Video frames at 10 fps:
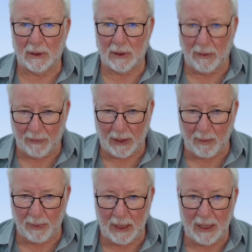of the
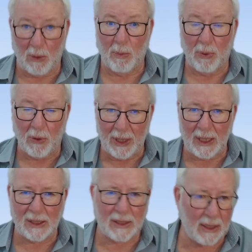company. They were
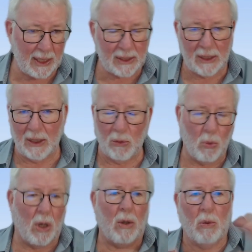employees. Now that's,
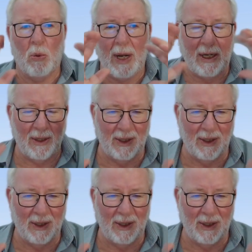wow, whack.